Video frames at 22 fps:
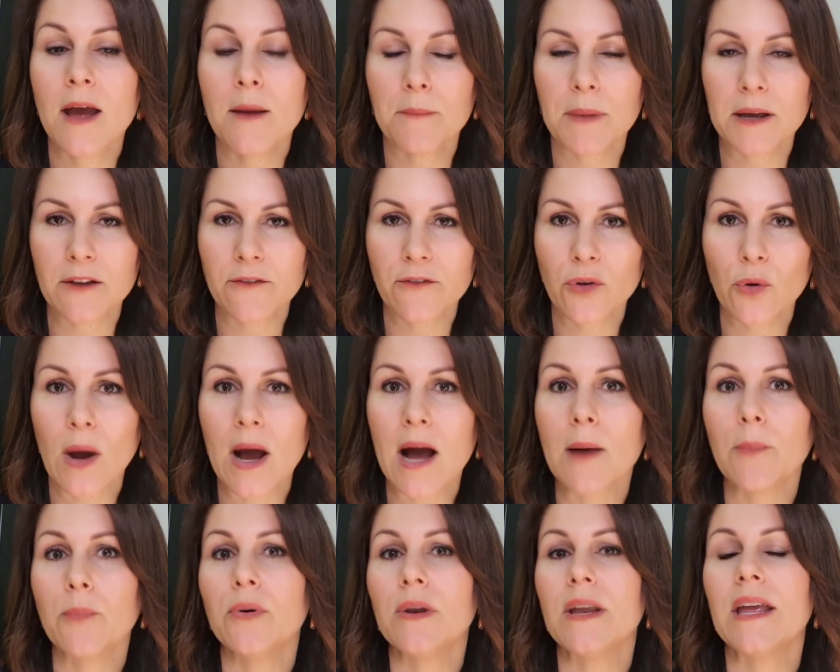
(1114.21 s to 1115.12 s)
But if you
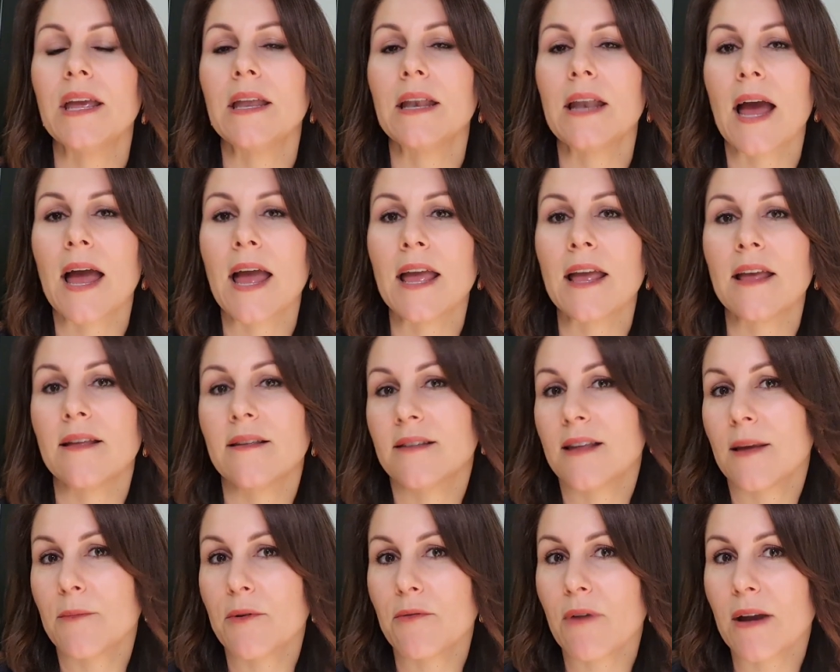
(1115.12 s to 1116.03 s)
are putting in a
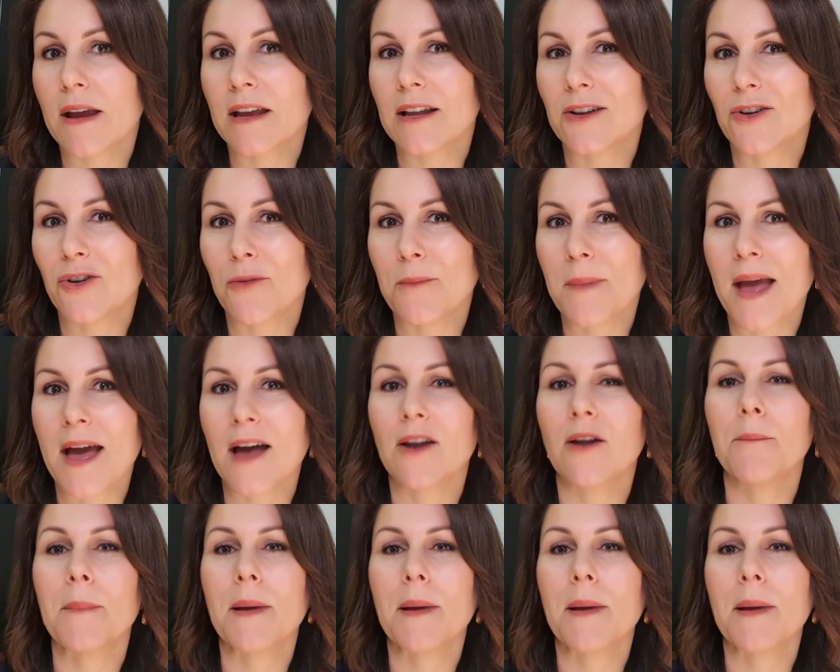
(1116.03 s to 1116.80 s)
semi-regular amount,